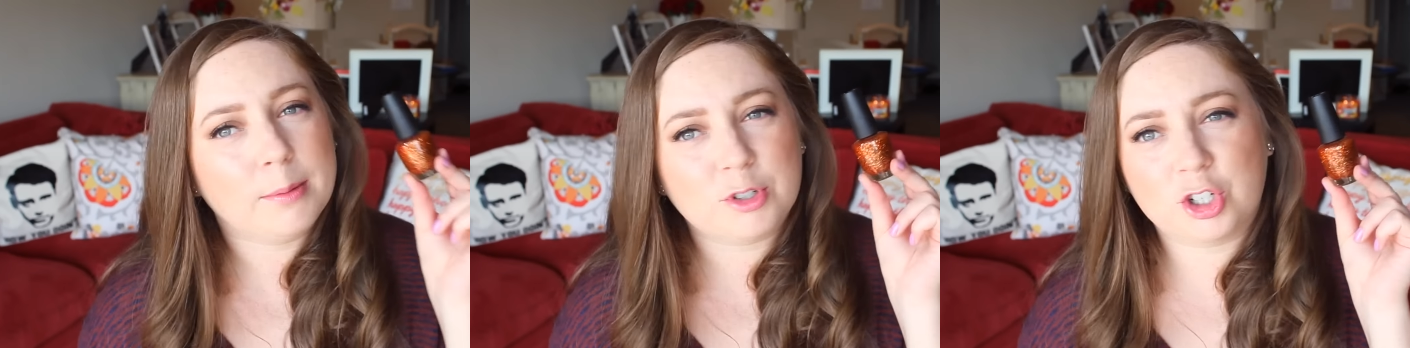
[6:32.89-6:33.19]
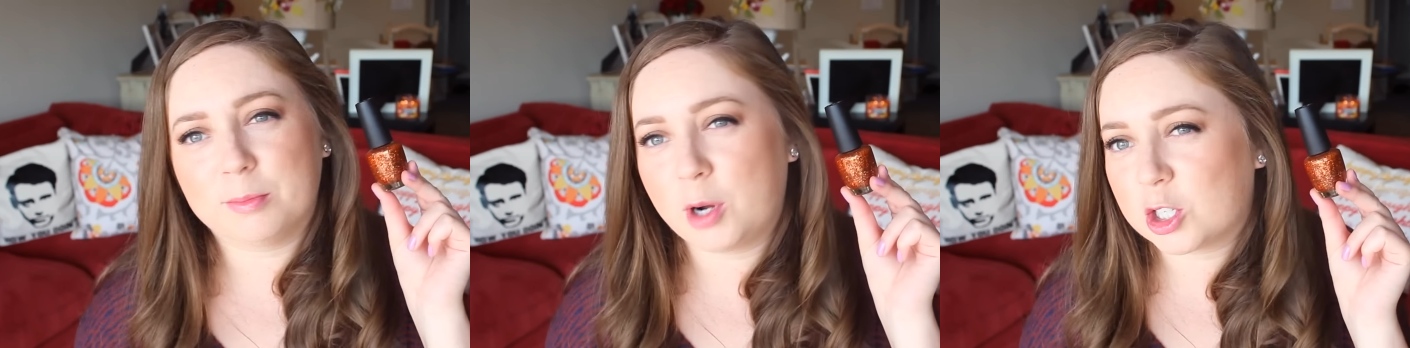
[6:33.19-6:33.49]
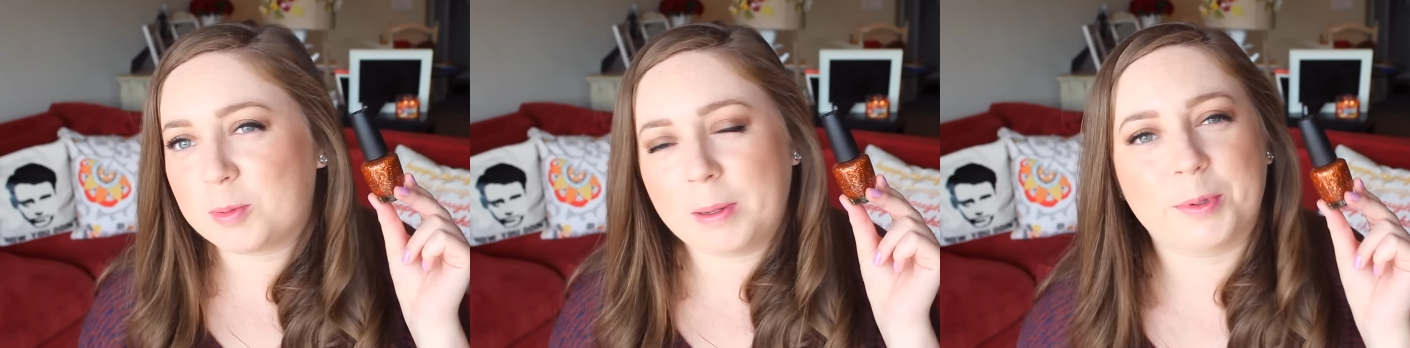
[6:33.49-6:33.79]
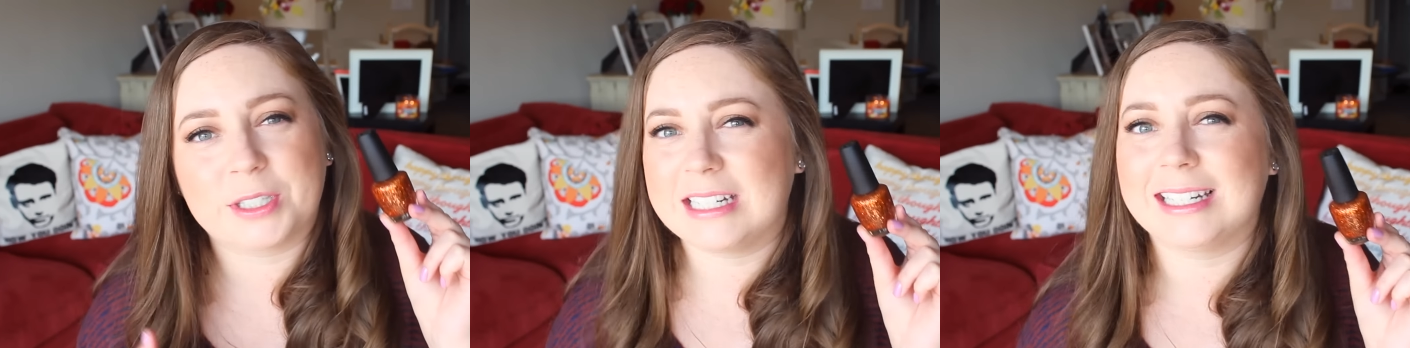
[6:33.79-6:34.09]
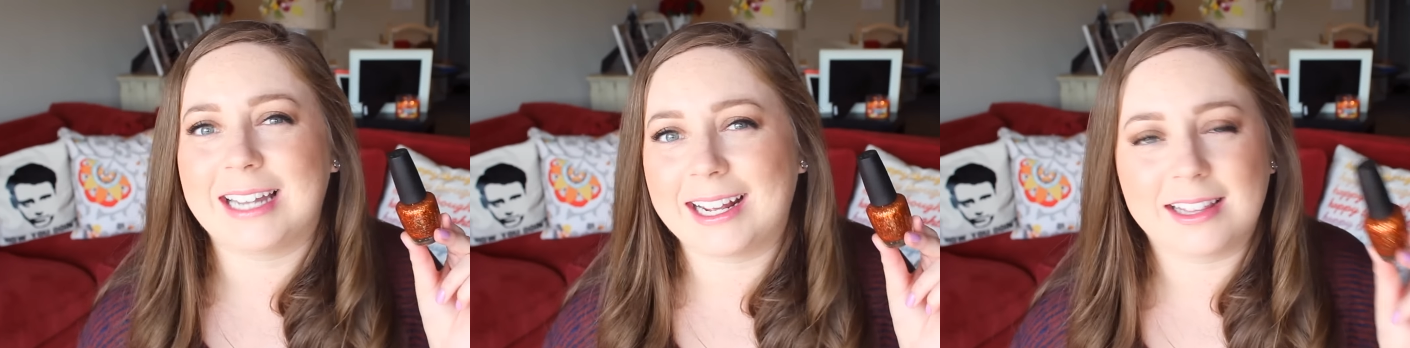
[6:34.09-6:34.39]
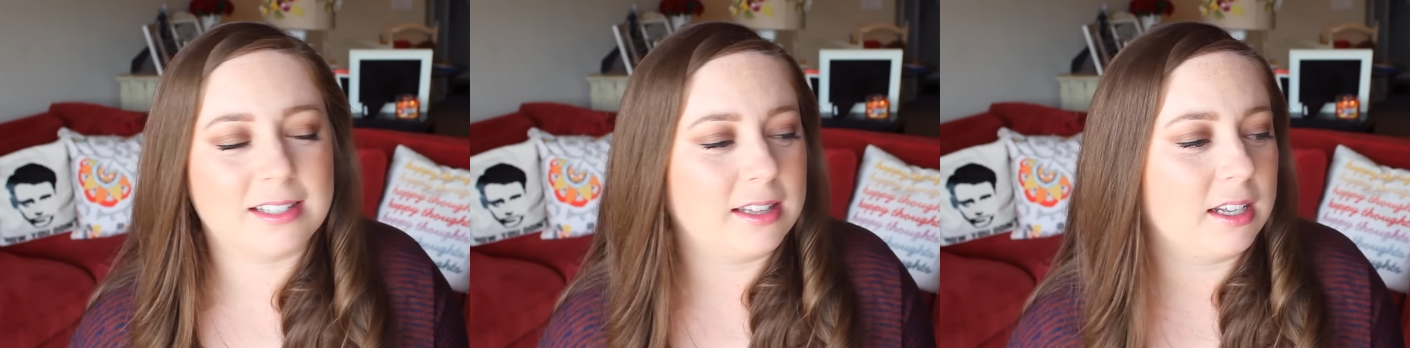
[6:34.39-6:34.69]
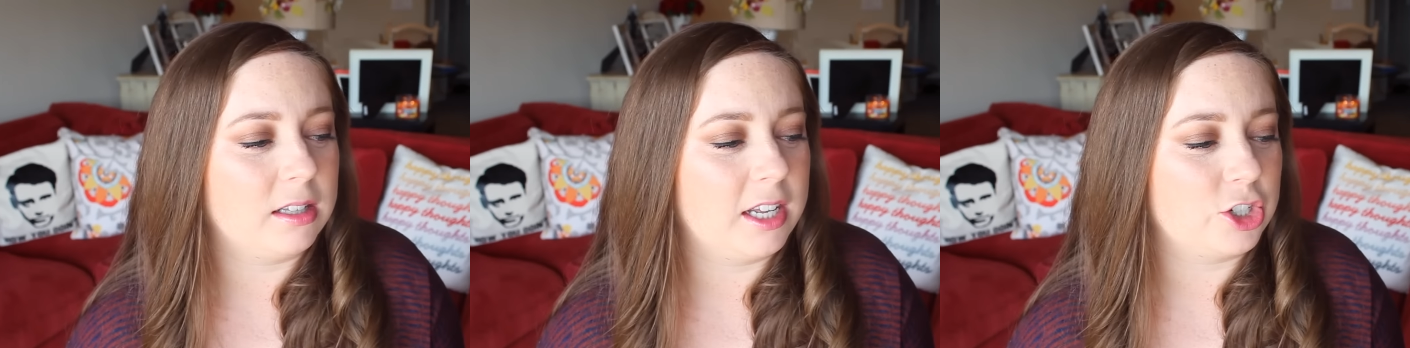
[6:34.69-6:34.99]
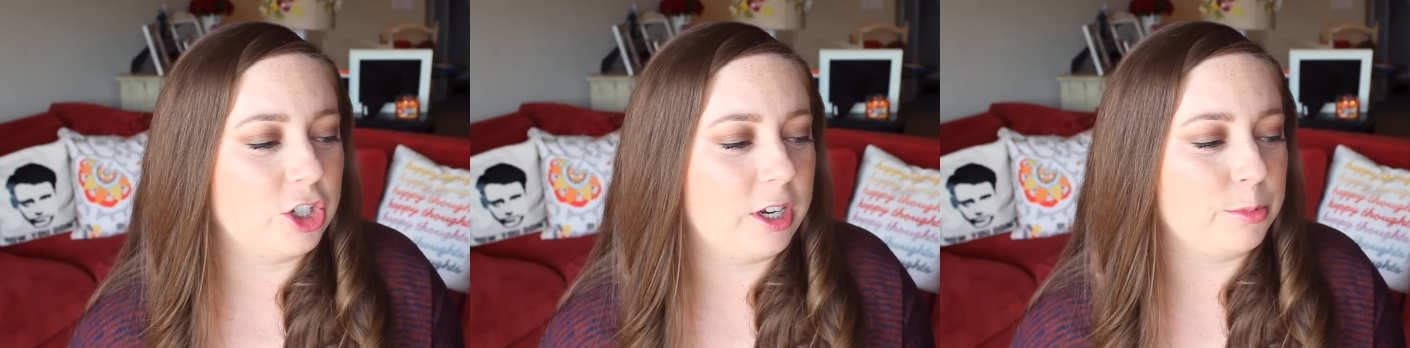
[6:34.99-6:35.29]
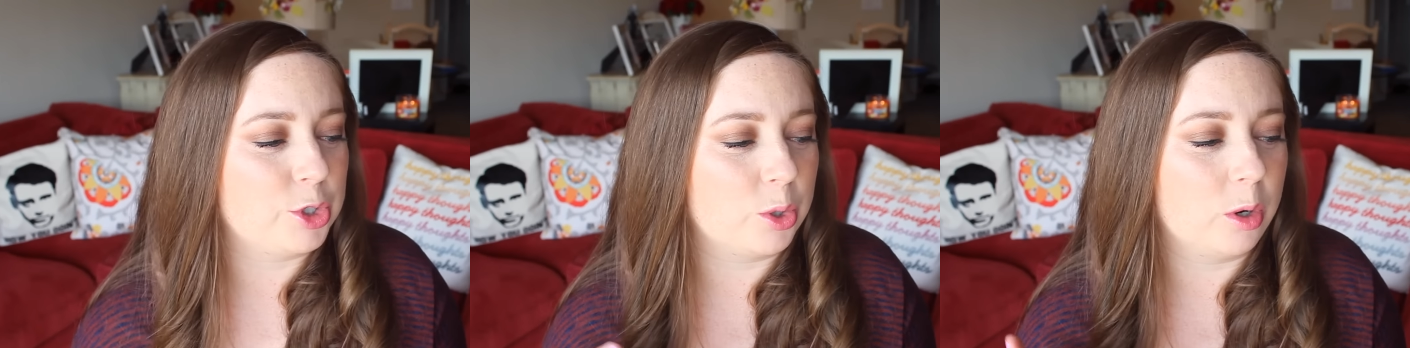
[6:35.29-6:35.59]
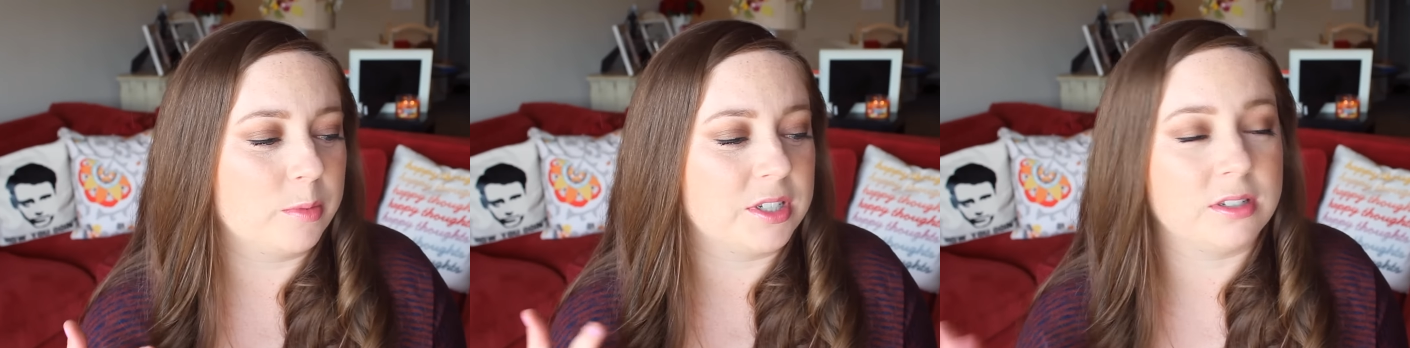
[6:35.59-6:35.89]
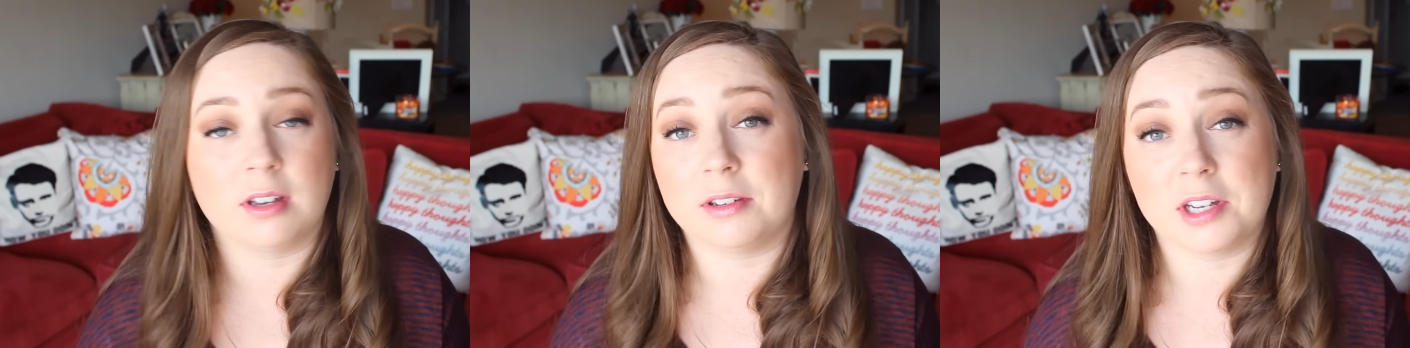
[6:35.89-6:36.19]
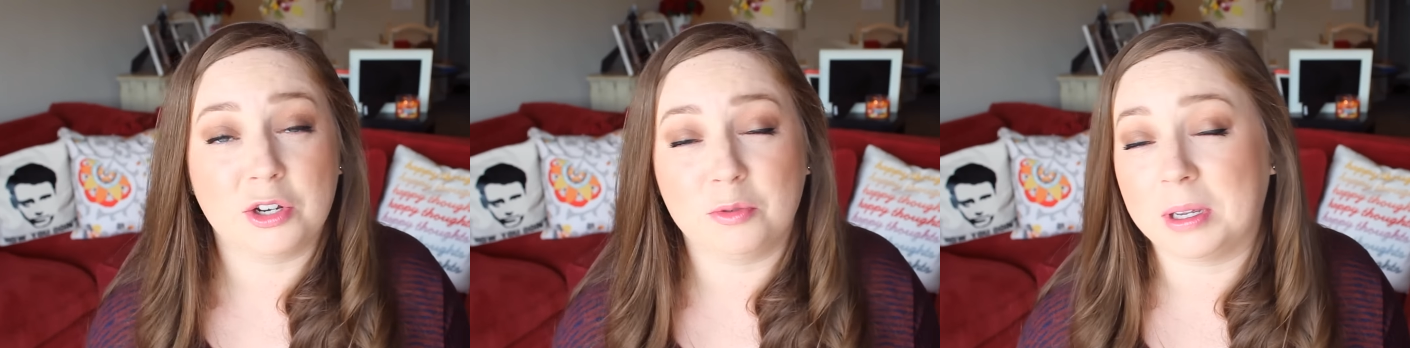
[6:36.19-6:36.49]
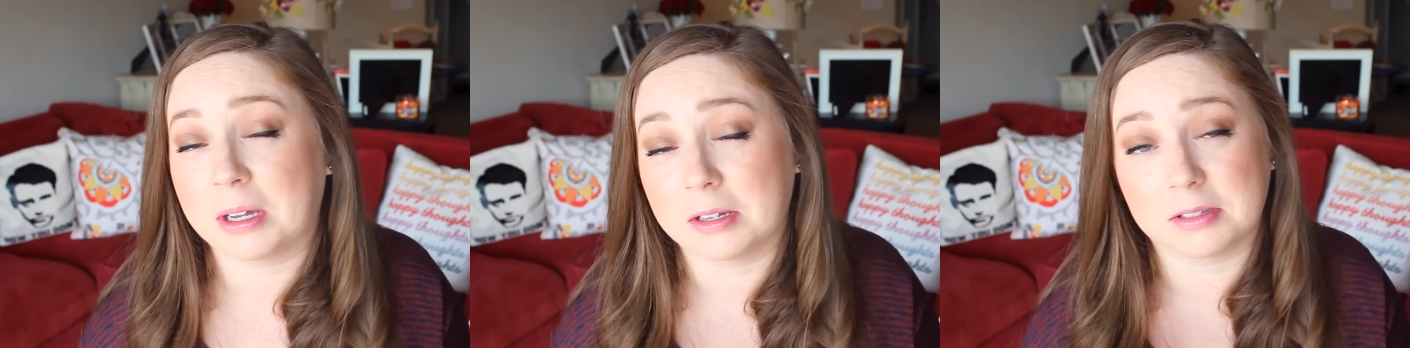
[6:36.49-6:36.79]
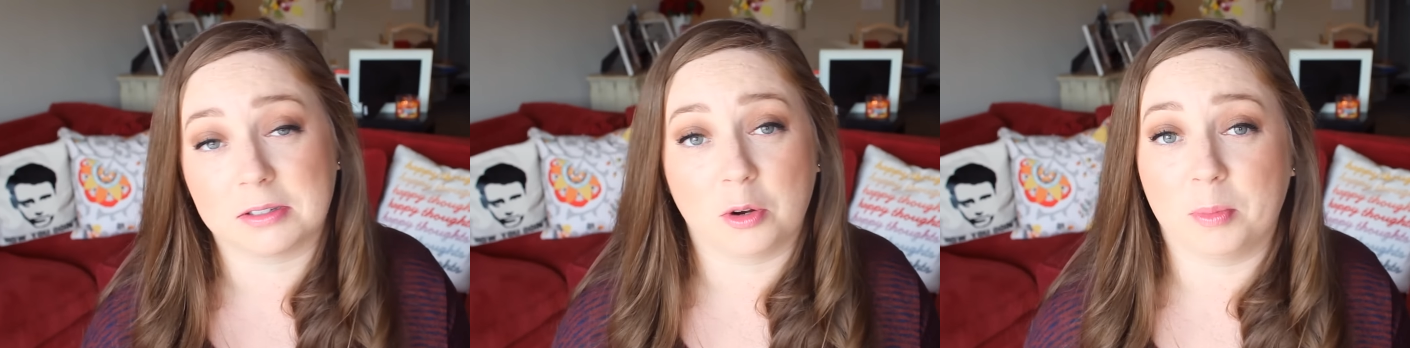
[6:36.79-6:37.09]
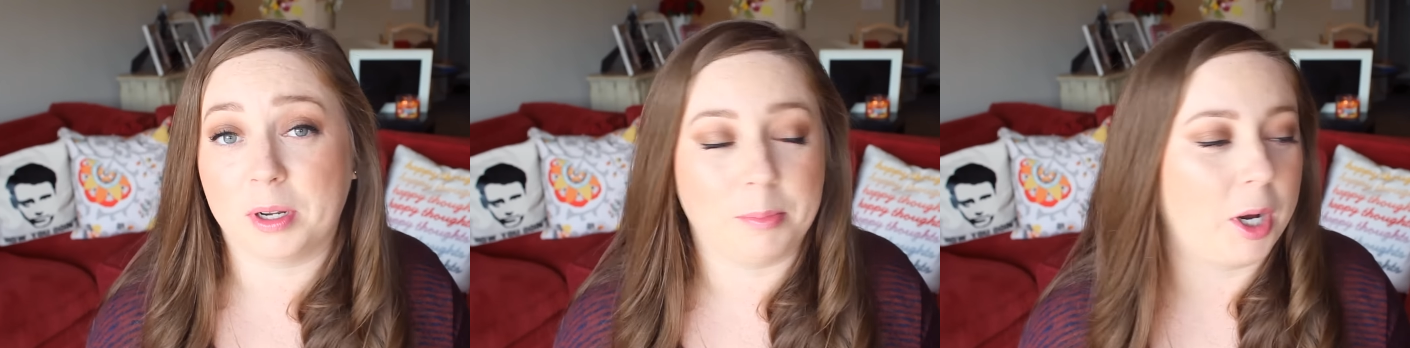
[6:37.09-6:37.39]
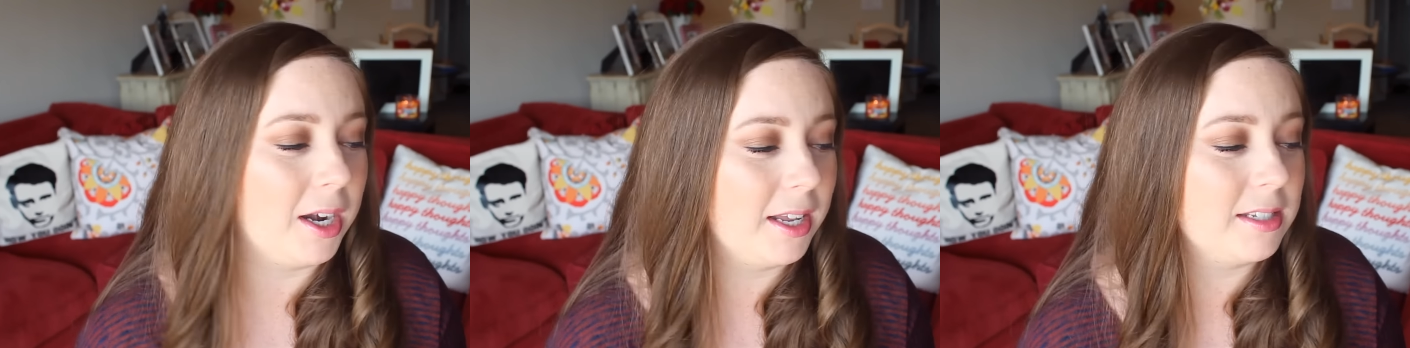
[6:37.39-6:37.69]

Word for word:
Speaker 1: I'm sure most people didn't like this in the collection. I'm sure it was discontinued because nobody bought